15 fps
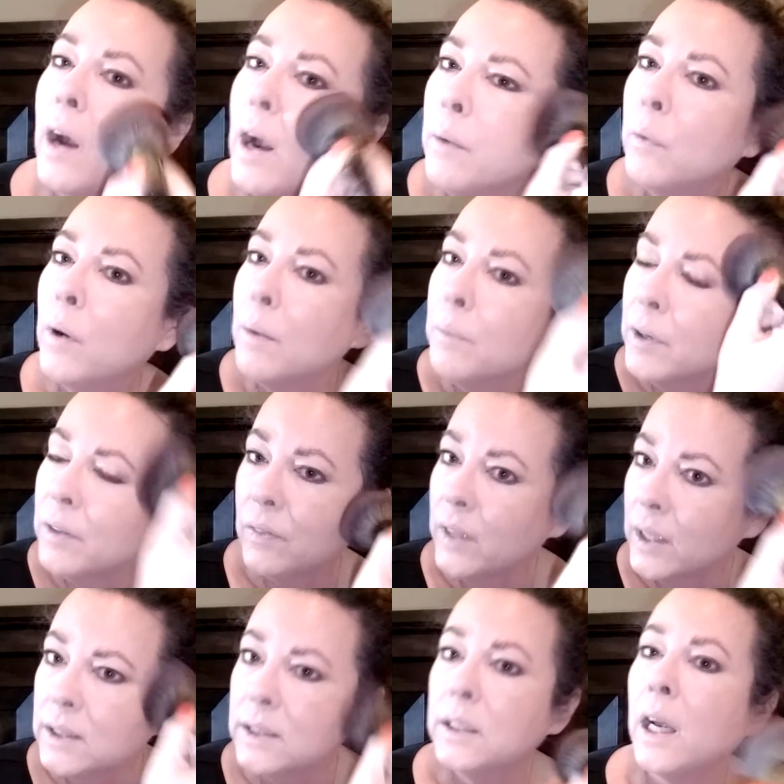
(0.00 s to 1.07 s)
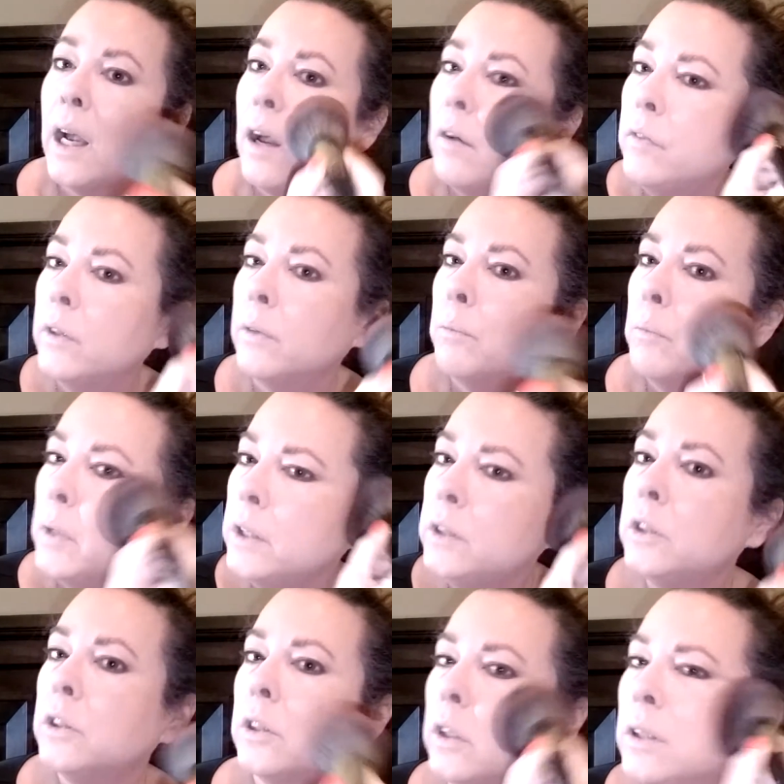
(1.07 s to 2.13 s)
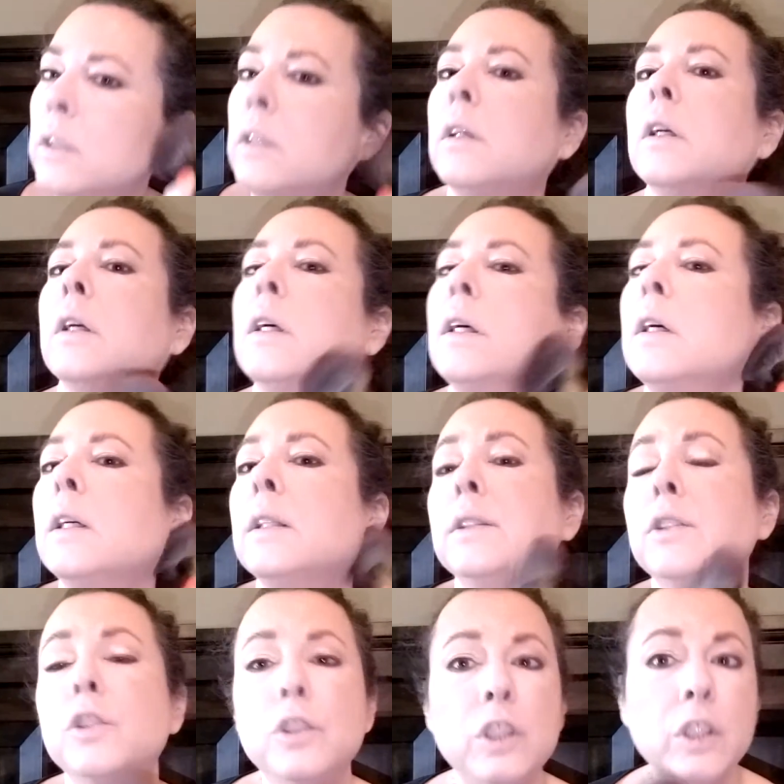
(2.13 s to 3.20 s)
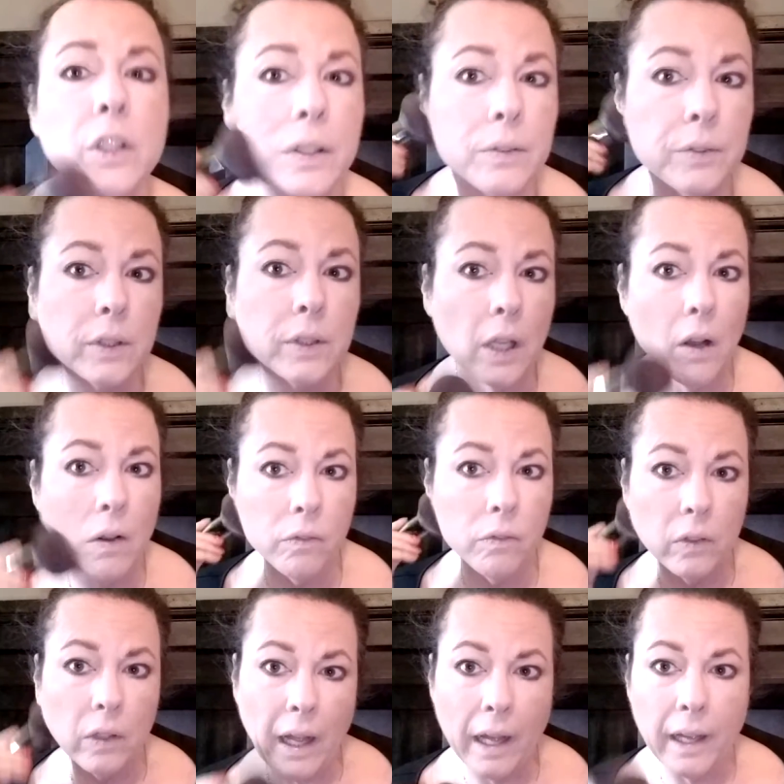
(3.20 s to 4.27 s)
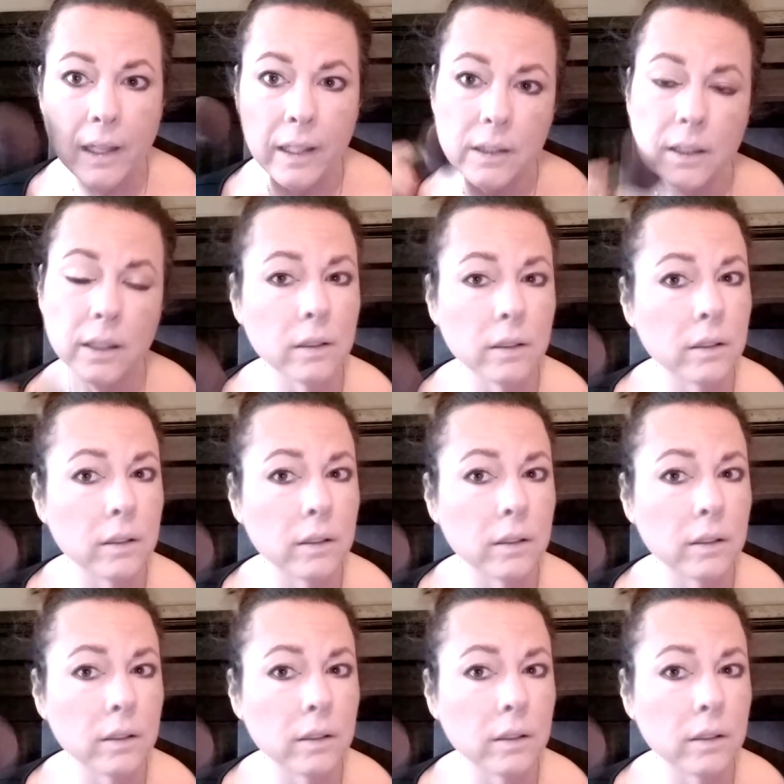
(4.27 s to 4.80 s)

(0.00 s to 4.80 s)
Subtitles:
I want my face to have dimension, shifts of light,